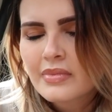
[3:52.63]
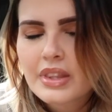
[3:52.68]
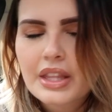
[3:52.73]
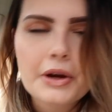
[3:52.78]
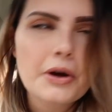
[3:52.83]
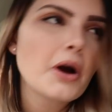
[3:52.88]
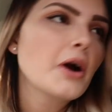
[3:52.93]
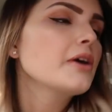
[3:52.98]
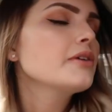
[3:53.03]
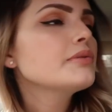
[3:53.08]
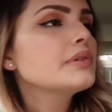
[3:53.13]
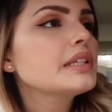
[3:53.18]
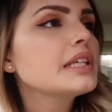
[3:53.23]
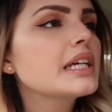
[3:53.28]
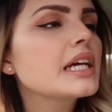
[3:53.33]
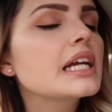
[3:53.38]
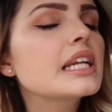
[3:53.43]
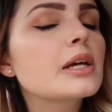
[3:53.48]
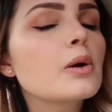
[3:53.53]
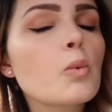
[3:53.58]
there aren't
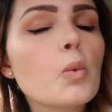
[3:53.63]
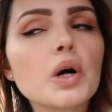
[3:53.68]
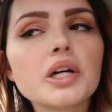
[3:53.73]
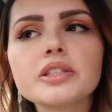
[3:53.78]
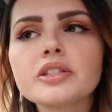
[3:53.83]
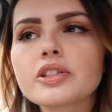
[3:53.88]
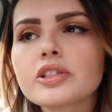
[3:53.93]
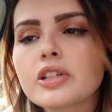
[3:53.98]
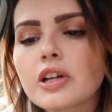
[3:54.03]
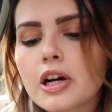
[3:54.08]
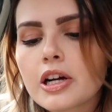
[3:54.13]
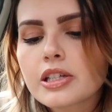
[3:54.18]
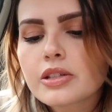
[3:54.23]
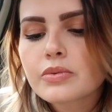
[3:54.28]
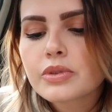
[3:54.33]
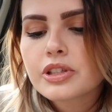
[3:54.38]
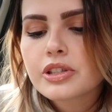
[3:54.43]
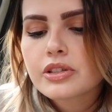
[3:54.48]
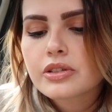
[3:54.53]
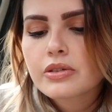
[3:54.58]
really any one
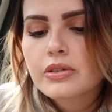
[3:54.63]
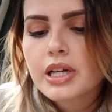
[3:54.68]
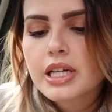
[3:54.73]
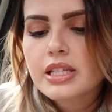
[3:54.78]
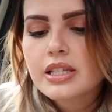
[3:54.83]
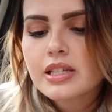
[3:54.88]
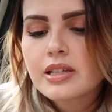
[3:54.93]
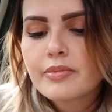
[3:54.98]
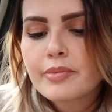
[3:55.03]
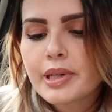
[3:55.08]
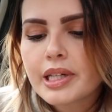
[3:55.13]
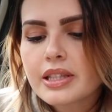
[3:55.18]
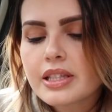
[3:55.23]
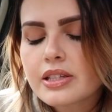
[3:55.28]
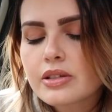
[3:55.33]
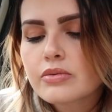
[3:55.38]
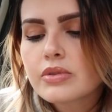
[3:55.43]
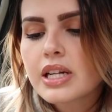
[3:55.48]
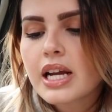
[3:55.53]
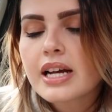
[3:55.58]
stars, which is crazy, but
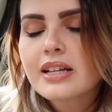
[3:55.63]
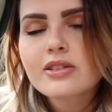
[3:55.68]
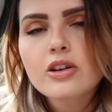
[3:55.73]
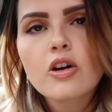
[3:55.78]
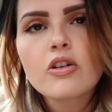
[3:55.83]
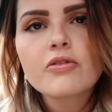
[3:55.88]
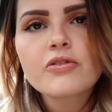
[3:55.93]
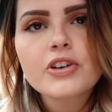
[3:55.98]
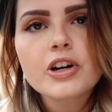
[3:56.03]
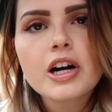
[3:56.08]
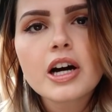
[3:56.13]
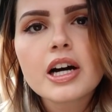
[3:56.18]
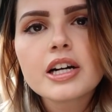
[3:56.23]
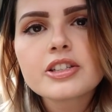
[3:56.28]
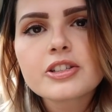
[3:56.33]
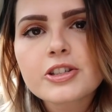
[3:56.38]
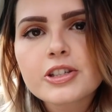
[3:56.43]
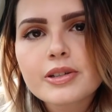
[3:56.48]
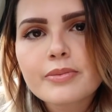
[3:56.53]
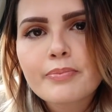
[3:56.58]
this one has over a
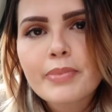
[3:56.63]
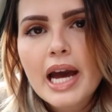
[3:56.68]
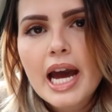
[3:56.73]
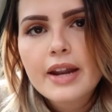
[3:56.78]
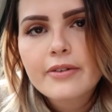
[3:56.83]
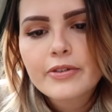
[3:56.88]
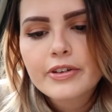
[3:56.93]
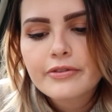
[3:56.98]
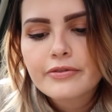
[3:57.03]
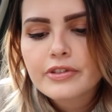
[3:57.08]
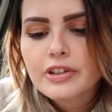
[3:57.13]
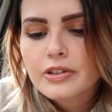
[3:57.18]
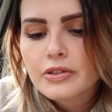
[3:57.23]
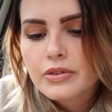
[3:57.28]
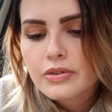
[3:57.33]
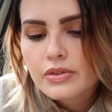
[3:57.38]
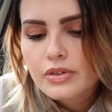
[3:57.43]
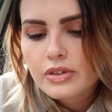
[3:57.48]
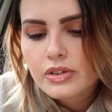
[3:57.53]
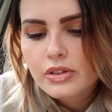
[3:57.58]
hundred bad
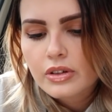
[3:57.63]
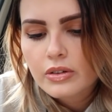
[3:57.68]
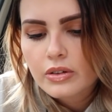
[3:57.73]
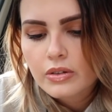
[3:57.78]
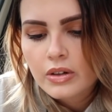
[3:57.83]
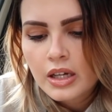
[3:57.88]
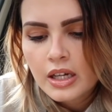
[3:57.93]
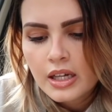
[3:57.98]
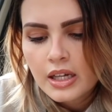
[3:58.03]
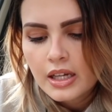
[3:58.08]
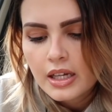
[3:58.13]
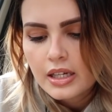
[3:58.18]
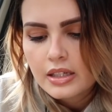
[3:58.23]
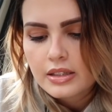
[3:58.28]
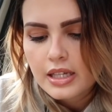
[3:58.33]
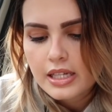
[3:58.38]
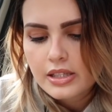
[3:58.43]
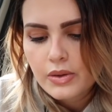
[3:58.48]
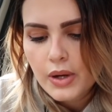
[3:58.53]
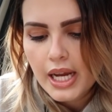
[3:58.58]
reviews. So
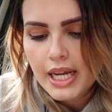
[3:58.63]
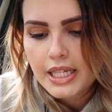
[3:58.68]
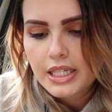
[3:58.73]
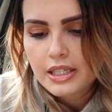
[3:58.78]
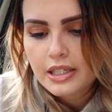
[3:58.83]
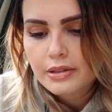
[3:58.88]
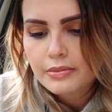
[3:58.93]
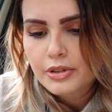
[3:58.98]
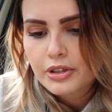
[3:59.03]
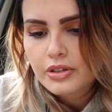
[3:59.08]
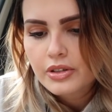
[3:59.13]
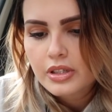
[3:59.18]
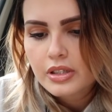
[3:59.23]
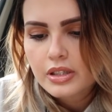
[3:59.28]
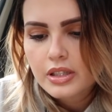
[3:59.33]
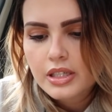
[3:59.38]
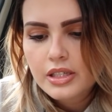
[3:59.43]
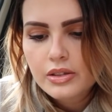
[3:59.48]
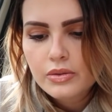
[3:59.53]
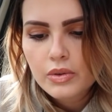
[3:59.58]
that's why I ended up
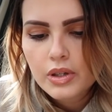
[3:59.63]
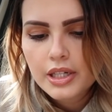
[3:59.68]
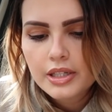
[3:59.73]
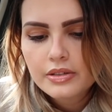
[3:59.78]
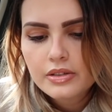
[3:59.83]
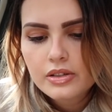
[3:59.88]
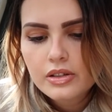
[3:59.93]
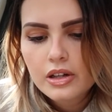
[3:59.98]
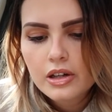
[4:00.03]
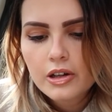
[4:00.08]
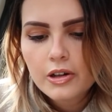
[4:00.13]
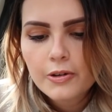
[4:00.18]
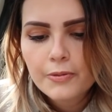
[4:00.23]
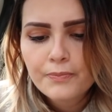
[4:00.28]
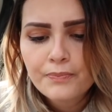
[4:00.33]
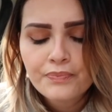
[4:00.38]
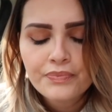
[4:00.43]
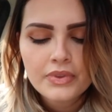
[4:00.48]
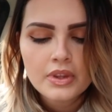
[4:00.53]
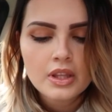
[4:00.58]
choosing this one. So uh,